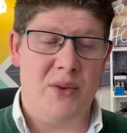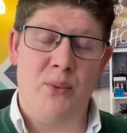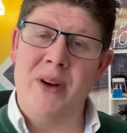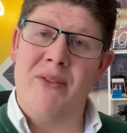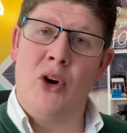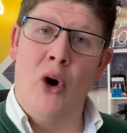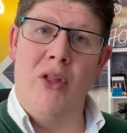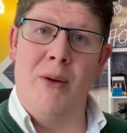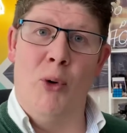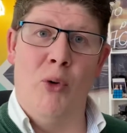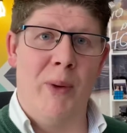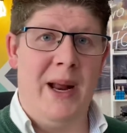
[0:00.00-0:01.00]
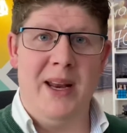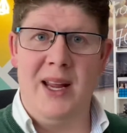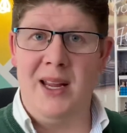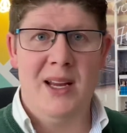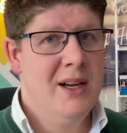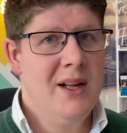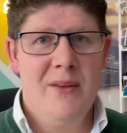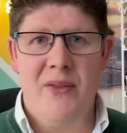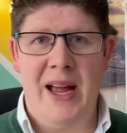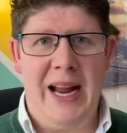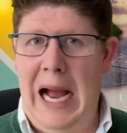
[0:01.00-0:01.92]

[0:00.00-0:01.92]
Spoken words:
If we've got them already, they